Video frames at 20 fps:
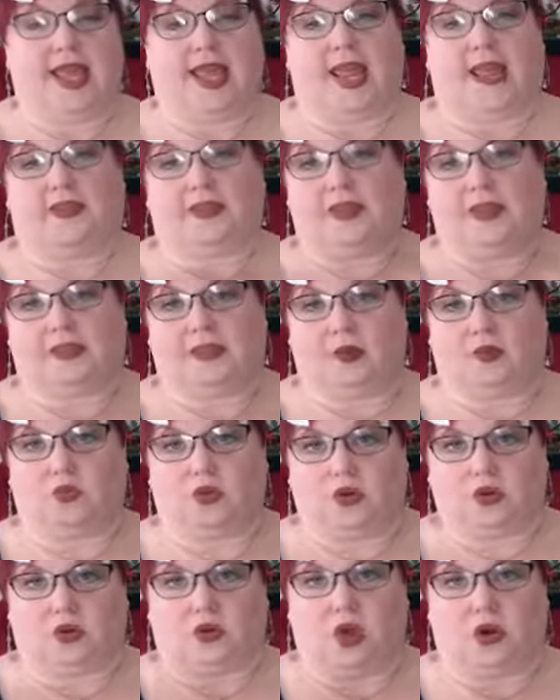and then they
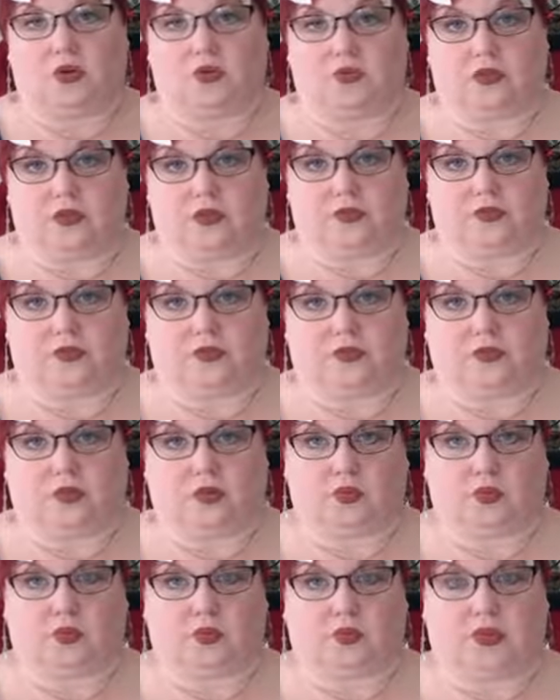rule over
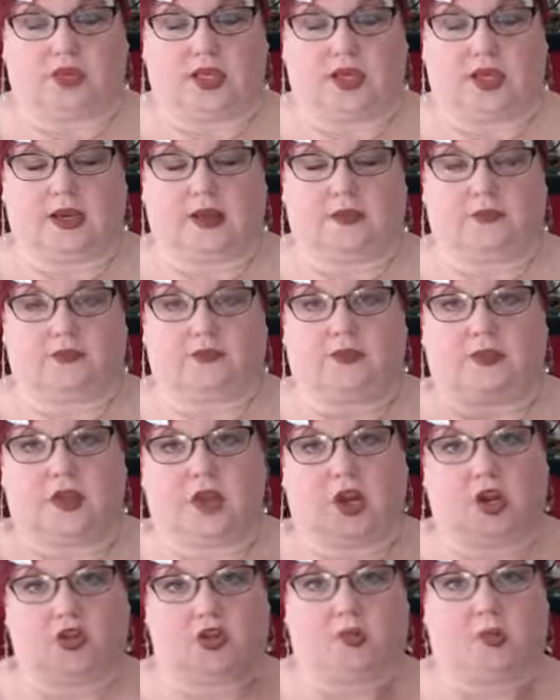the, the um,
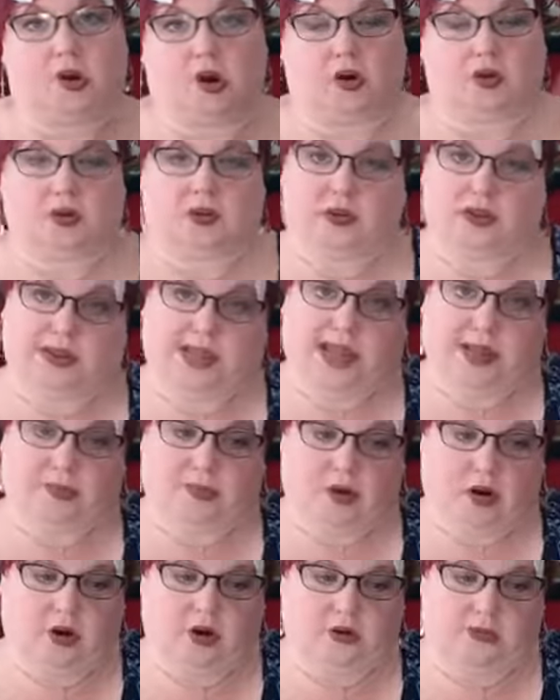other part or the light
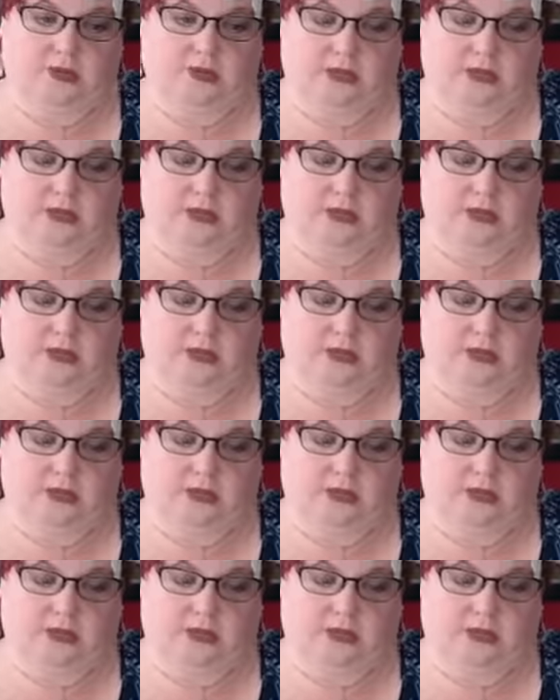part